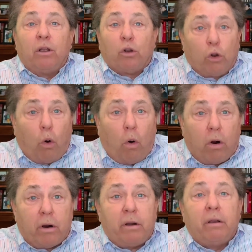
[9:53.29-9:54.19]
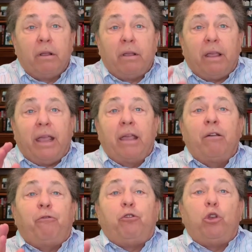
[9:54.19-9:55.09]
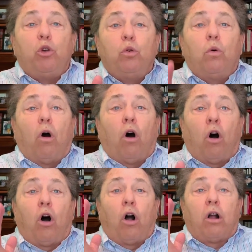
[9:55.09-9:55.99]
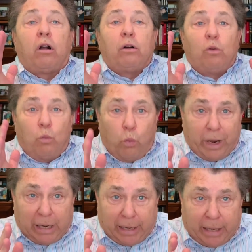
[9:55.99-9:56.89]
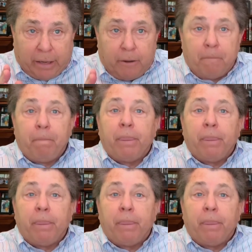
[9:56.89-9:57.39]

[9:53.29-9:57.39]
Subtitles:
"Lord, if you are willing,